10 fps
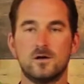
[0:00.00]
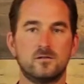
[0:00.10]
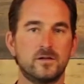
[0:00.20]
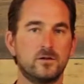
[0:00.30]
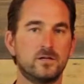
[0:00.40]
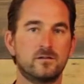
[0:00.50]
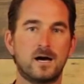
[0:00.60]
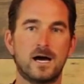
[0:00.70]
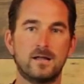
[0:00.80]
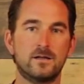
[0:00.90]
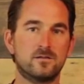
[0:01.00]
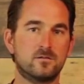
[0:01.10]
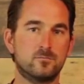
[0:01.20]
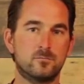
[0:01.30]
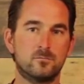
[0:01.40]
say you need to highlight
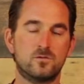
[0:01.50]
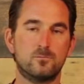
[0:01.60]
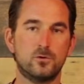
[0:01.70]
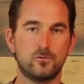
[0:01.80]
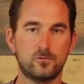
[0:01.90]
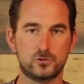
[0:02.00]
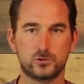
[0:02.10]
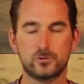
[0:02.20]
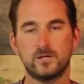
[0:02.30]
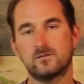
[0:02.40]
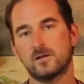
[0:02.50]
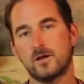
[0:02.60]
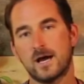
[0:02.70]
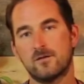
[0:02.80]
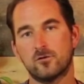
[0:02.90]
some, some beautiful trees that
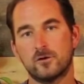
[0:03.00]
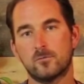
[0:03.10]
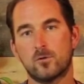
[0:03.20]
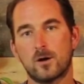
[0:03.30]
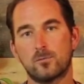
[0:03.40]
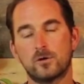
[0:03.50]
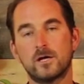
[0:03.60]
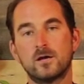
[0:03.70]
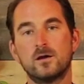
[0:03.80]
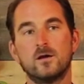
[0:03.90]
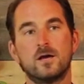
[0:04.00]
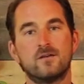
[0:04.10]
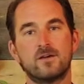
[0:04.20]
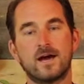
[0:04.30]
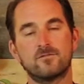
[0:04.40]
you have on your property,
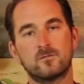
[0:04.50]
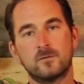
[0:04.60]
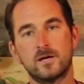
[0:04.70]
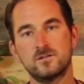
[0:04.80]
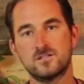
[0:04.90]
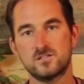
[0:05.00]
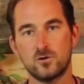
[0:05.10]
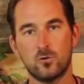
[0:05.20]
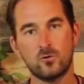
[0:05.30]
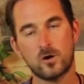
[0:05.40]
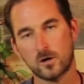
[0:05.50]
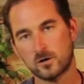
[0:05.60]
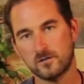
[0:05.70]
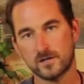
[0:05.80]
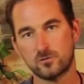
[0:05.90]
if you have some nice stone
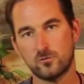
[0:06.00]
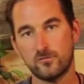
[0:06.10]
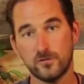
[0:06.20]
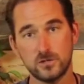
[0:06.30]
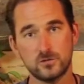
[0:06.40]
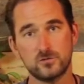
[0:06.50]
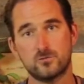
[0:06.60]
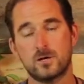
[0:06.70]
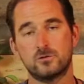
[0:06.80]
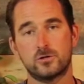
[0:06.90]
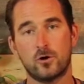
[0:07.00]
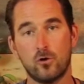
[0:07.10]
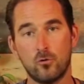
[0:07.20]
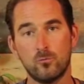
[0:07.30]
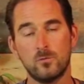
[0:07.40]
architectural features around your
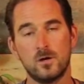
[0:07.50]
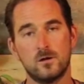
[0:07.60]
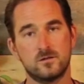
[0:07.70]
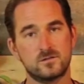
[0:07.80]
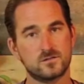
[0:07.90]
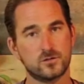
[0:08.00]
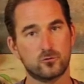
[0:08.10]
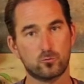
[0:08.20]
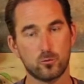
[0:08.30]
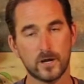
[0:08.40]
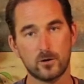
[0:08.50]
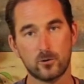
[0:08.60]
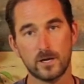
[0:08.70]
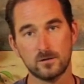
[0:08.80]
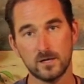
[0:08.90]
home, this is a great,
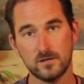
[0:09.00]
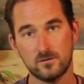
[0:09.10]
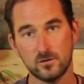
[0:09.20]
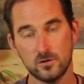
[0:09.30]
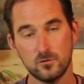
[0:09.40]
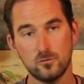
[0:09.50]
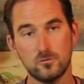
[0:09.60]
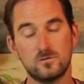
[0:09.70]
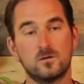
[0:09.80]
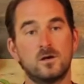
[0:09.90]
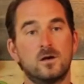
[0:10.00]
great light to use.